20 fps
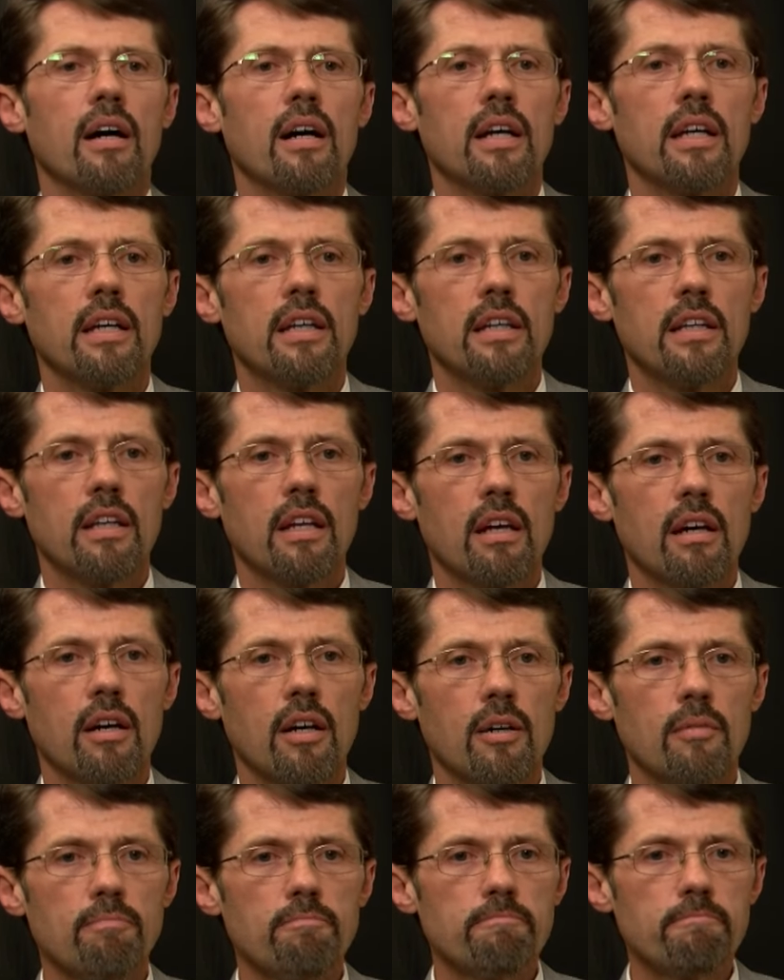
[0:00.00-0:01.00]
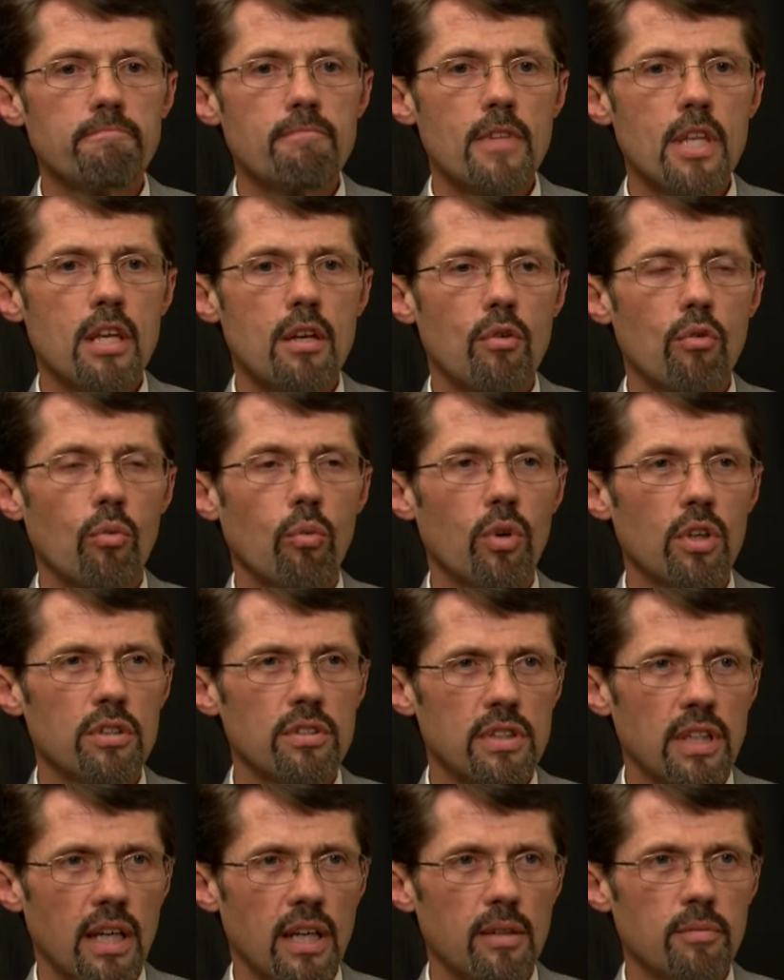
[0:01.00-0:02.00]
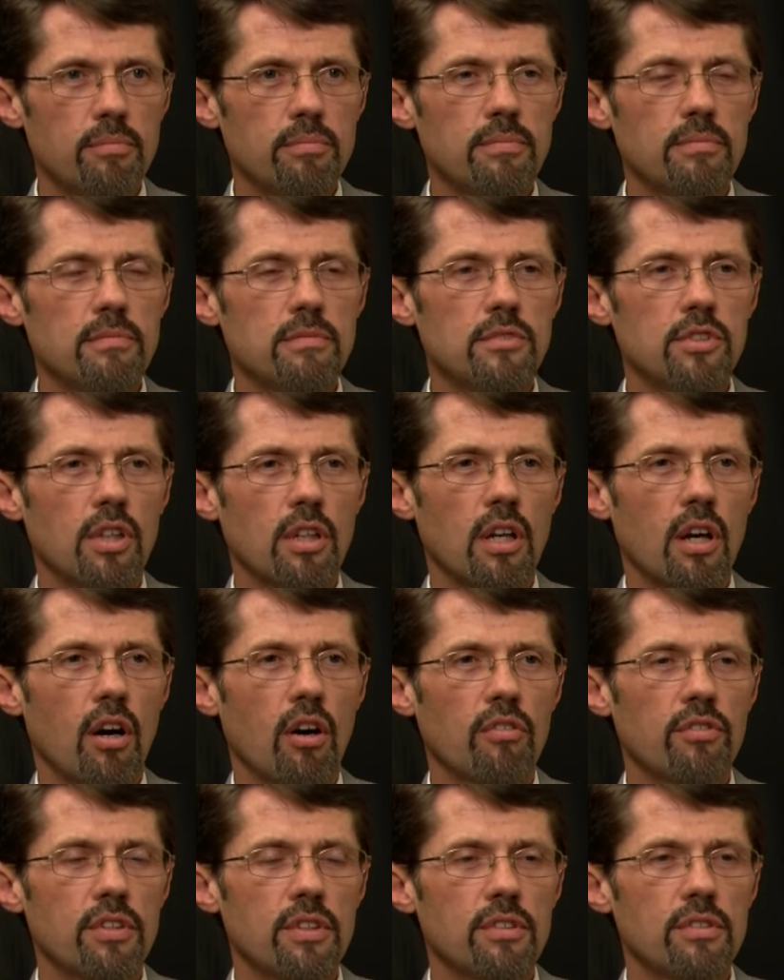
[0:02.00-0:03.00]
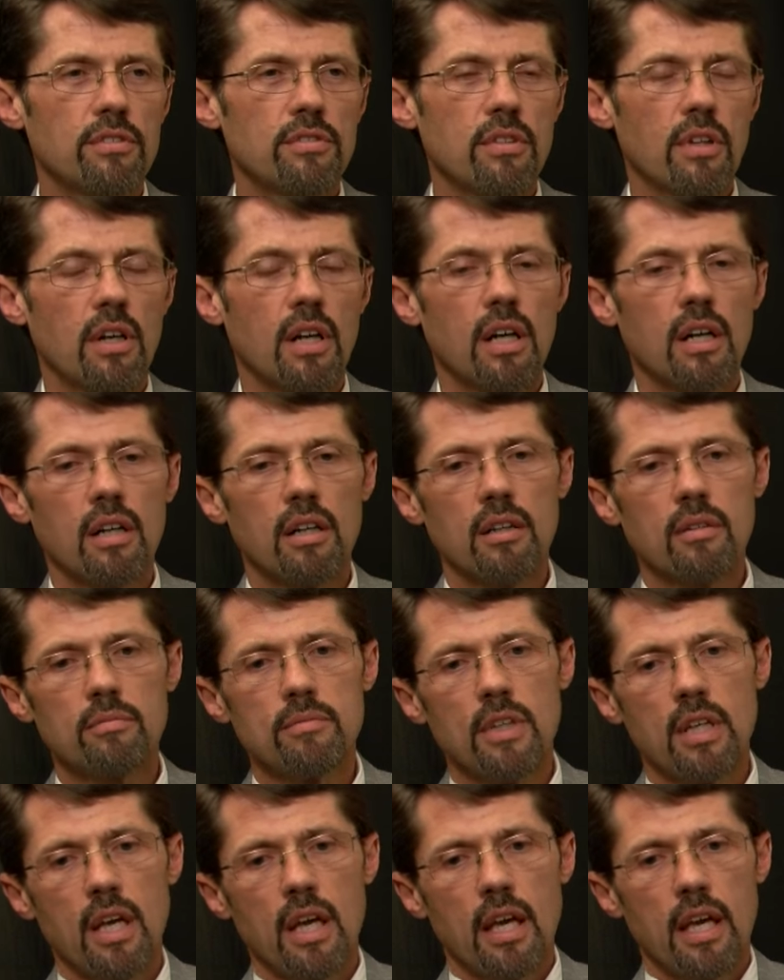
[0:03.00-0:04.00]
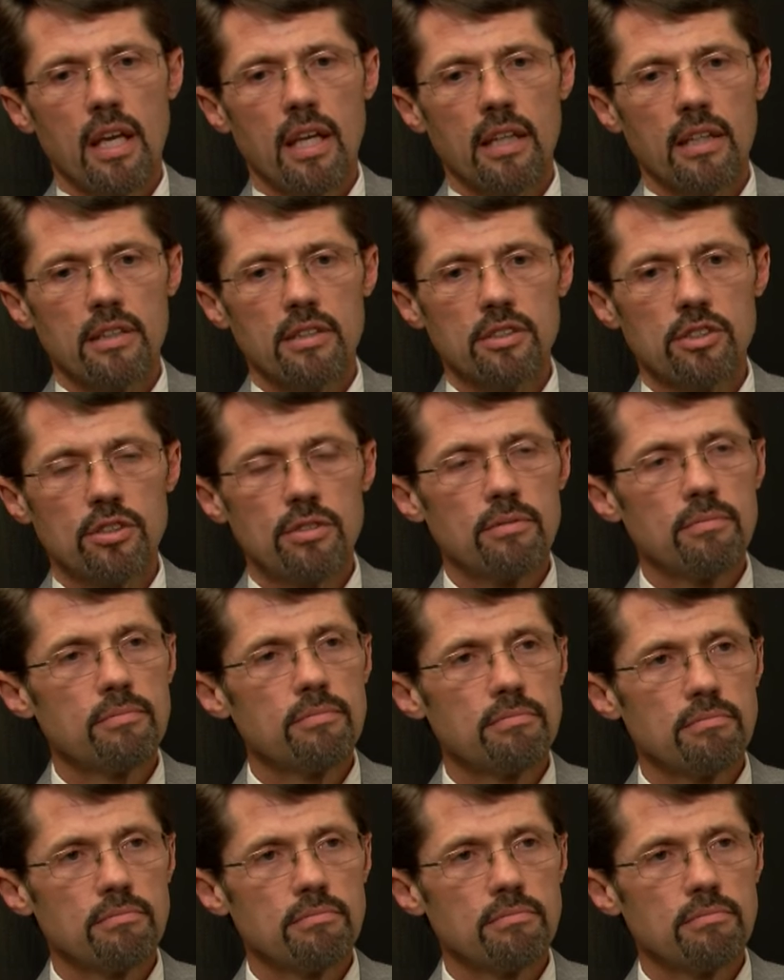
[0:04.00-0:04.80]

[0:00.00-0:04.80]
And once I took office in